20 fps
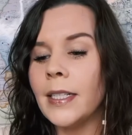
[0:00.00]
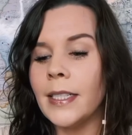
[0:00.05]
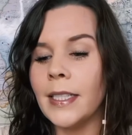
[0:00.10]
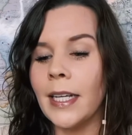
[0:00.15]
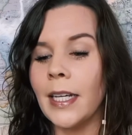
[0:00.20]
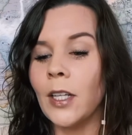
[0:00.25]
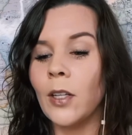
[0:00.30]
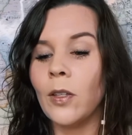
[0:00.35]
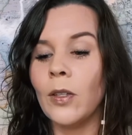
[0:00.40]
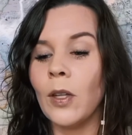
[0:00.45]

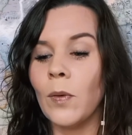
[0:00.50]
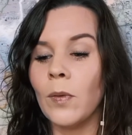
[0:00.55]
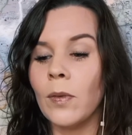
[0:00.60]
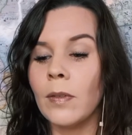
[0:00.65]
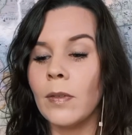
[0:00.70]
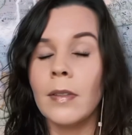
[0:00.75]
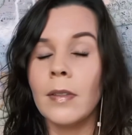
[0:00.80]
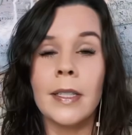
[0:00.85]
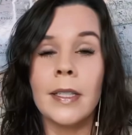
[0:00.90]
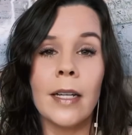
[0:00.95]
Yellow
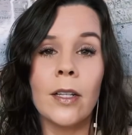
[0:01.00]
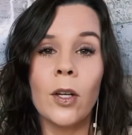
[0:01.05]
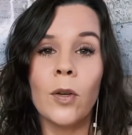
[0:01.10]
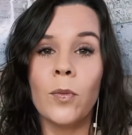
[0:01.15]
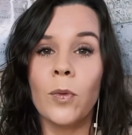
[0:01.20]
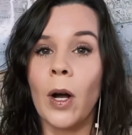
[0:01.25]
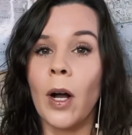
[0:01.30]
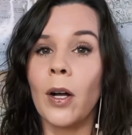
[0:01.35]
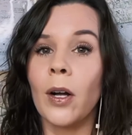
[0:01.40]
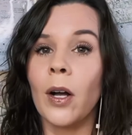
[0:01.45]

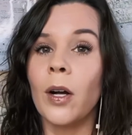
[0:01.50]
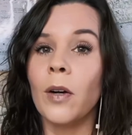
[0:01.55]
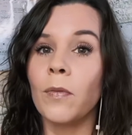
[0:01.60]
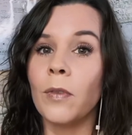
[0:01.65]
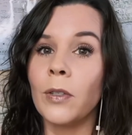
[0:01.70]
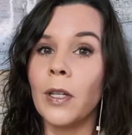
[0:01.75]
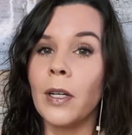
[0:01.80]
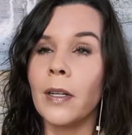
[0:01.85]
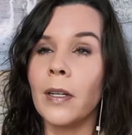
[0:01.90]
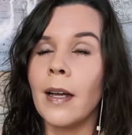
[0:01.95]
Rock
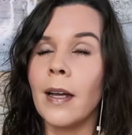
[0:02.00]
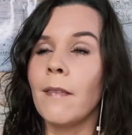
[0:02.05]
Overlook.